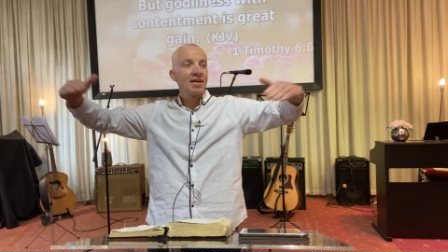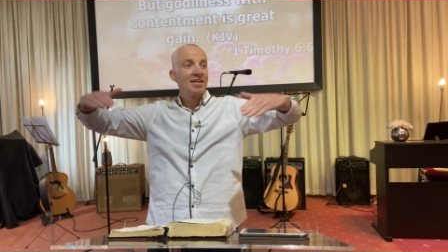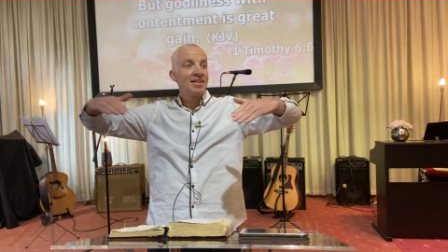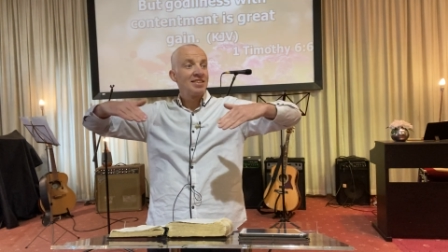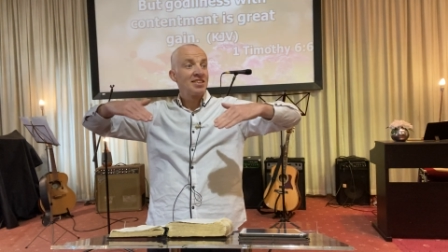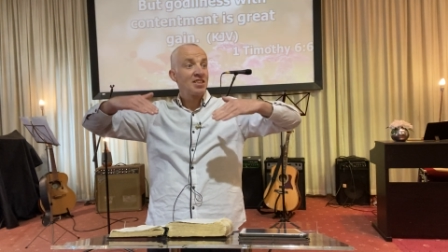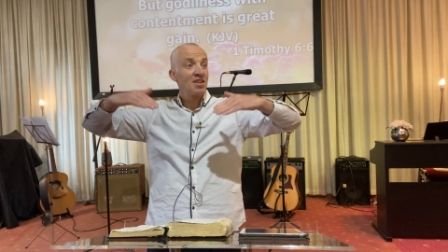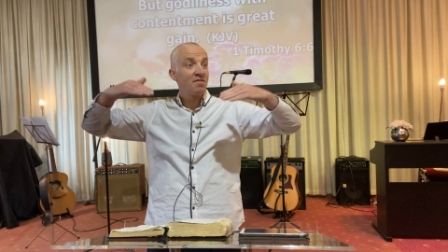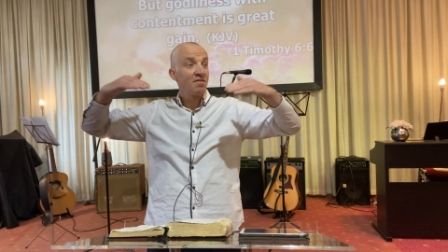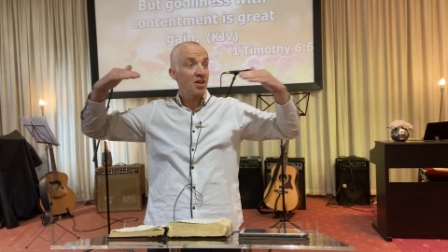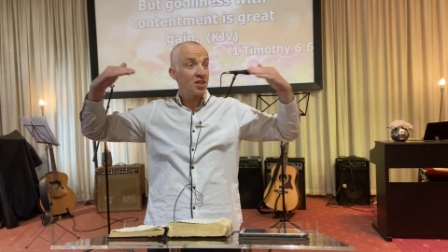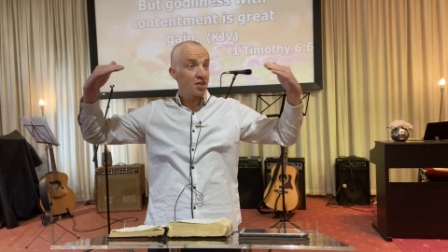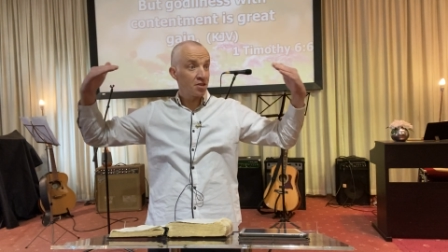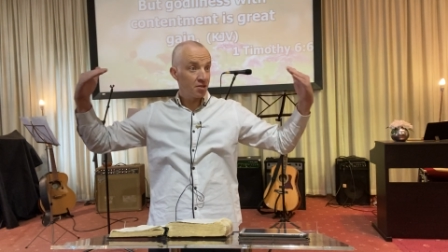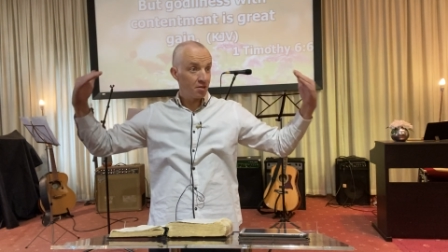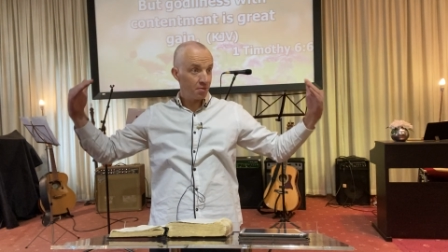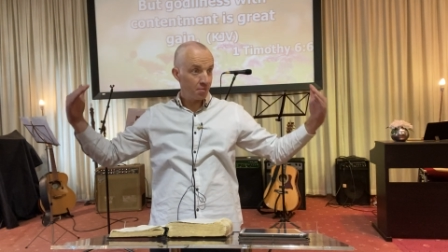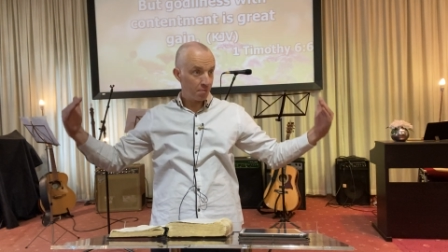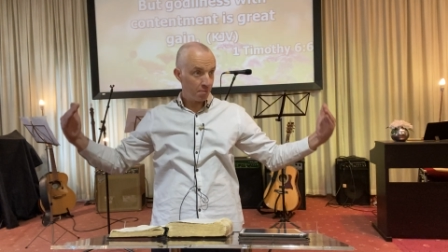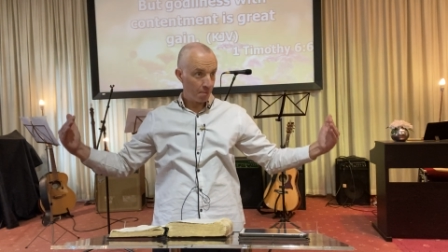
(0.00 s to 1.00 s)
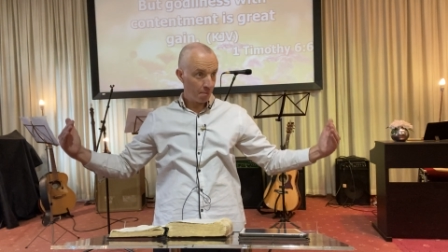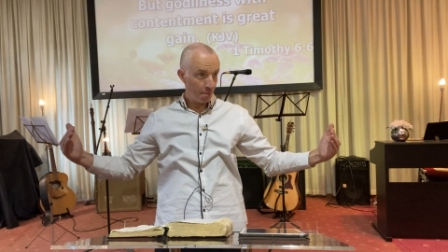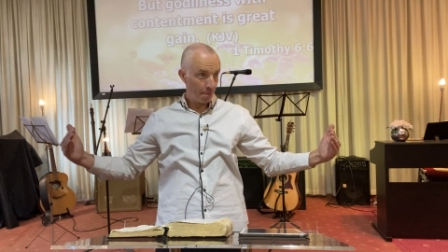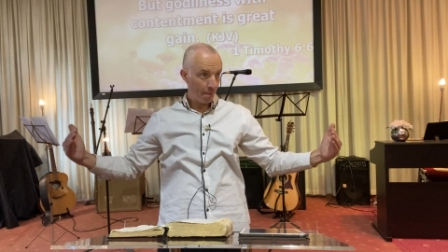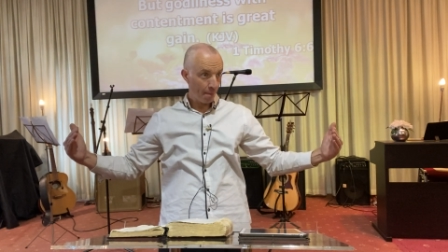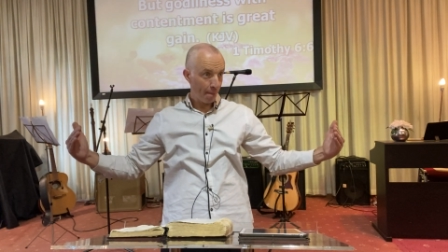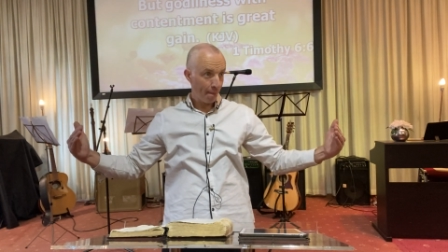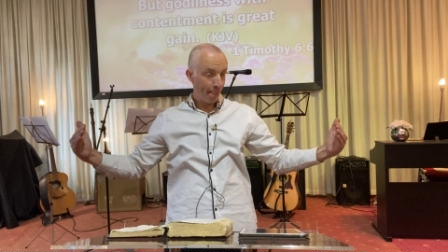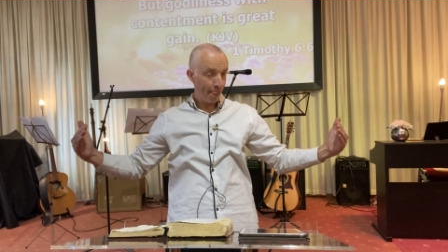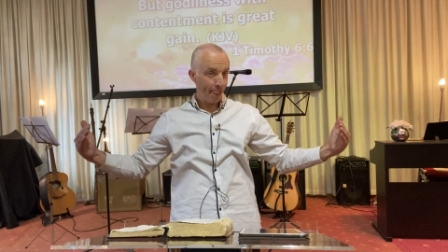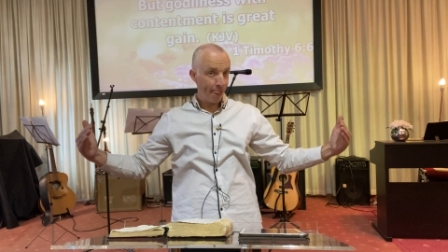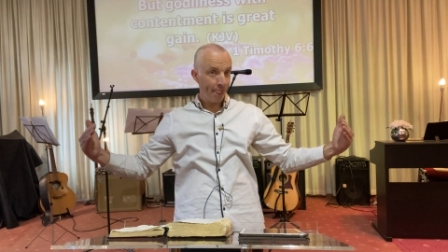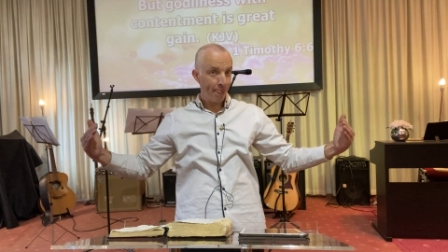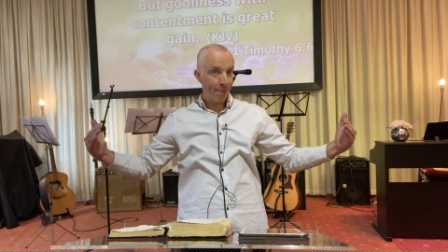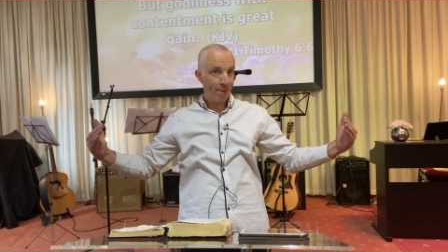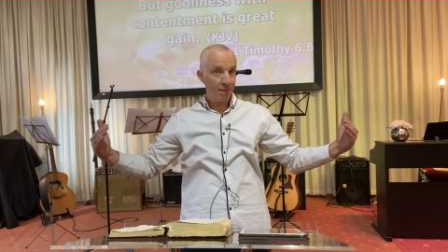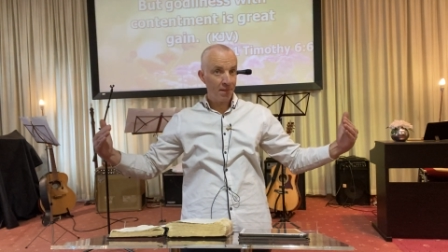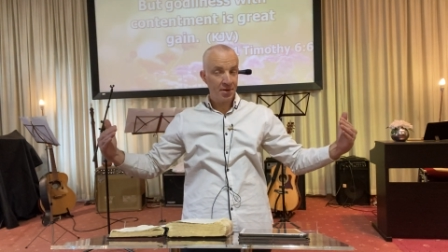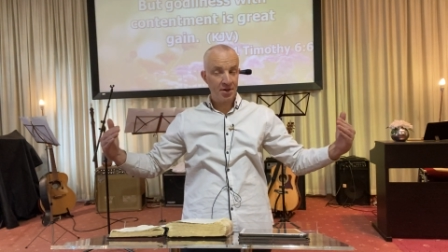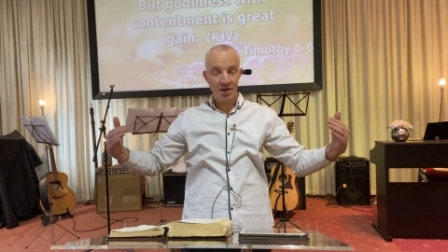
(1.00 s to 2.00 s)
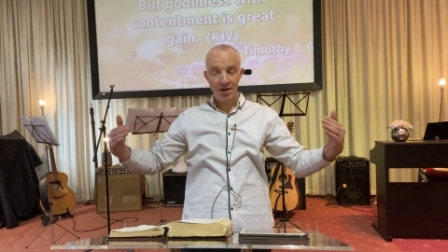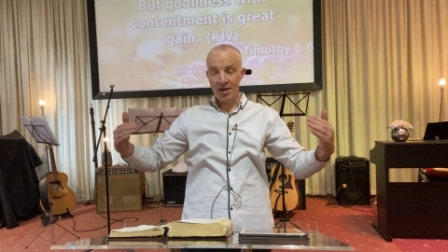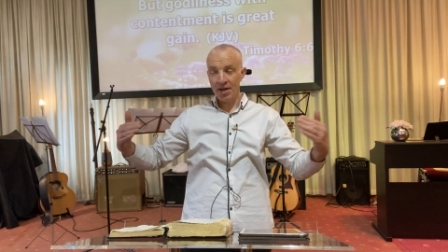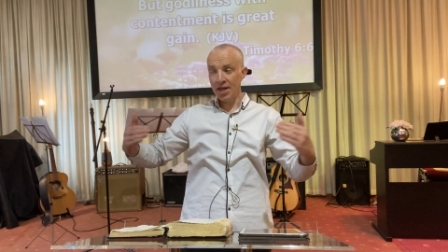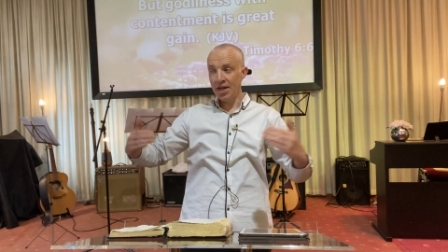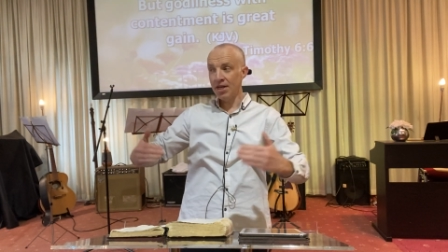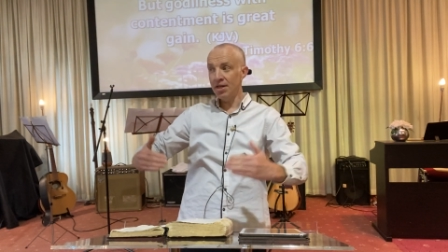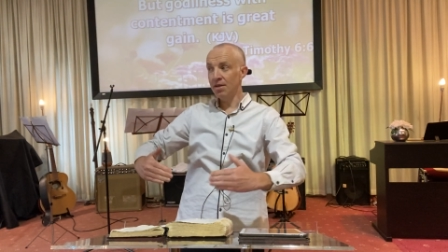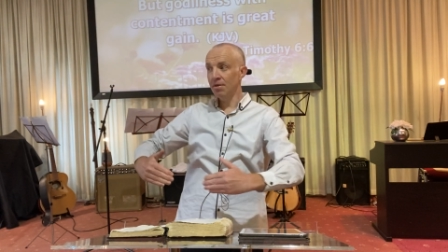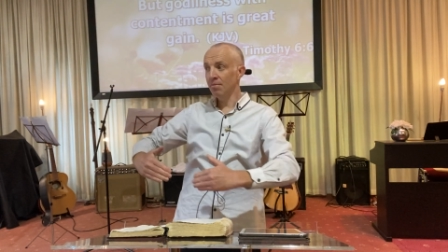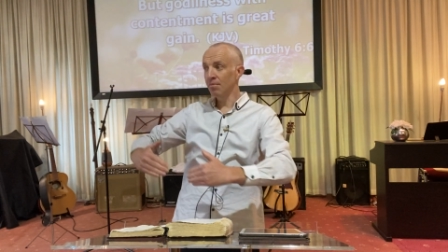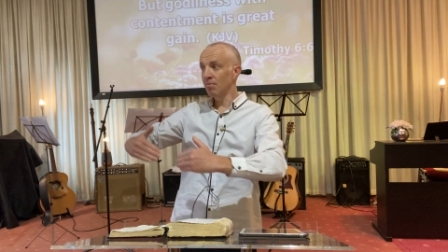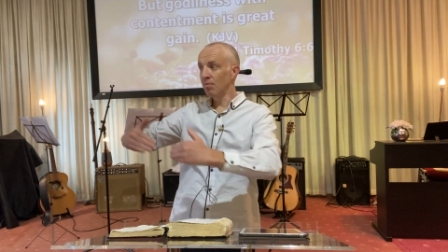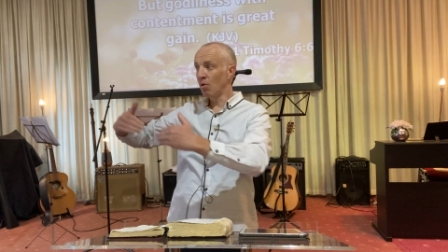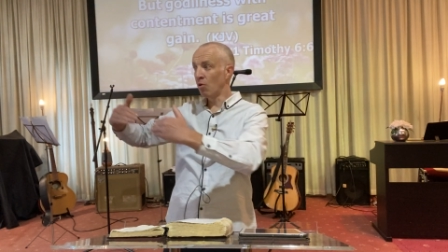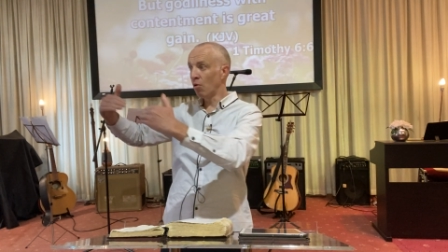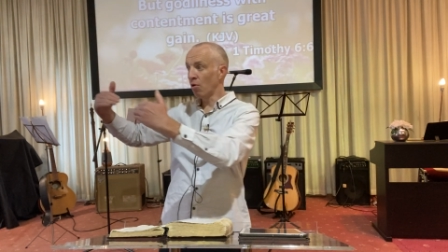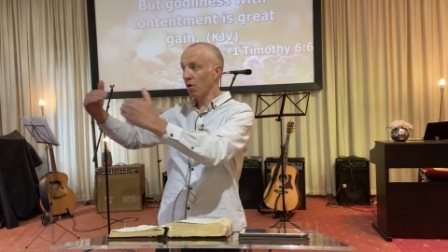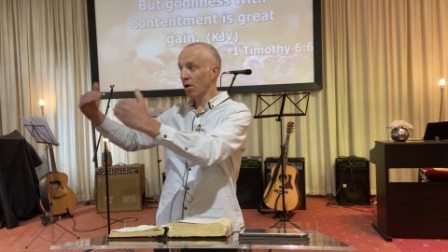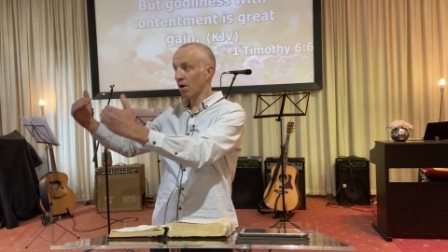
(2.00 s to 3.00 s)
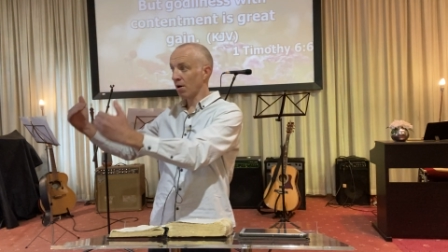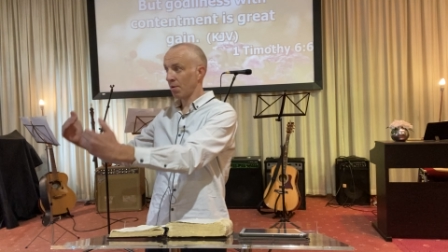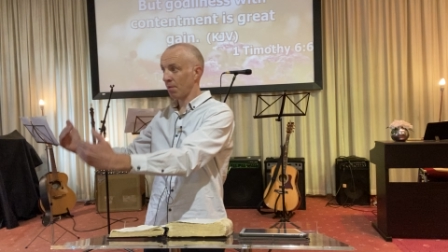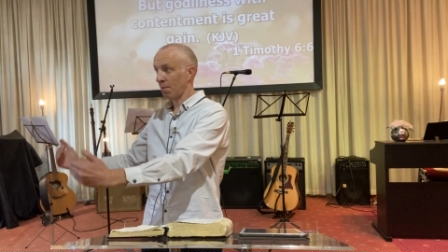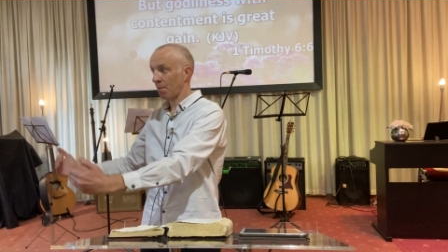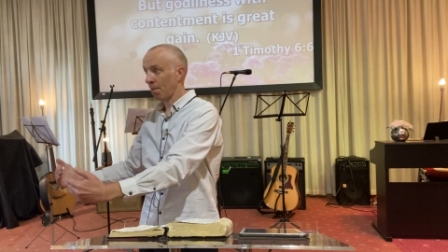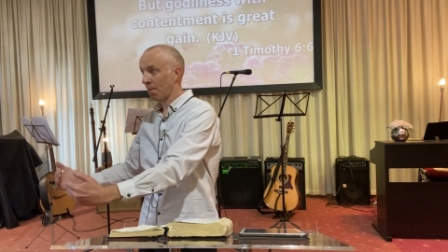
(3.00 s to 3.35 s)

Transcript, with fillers: sufficient, that you need more.